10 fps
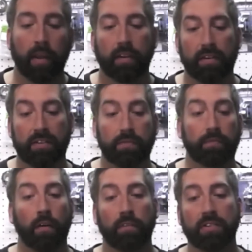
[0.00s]
This
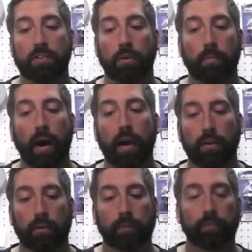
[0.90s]
original
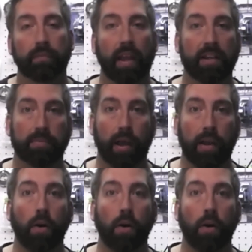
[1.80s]
model that HPI